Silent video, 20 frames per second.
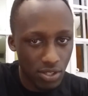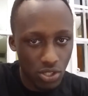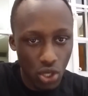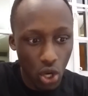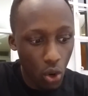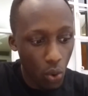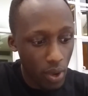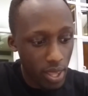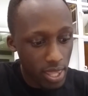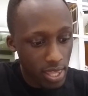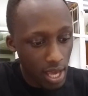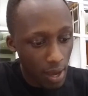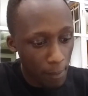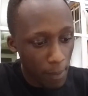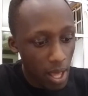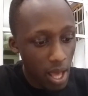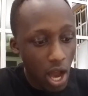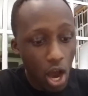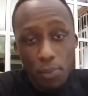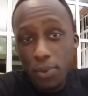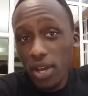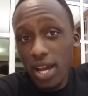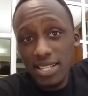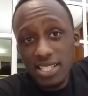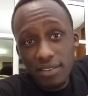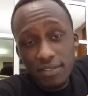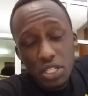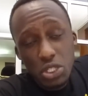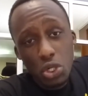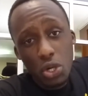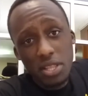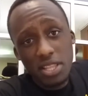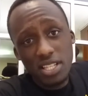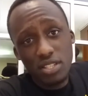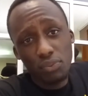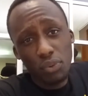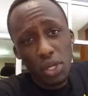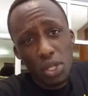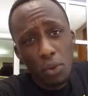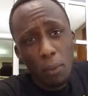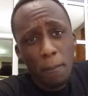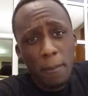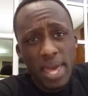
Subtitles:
So yep, hope you guys have enjoyed this video.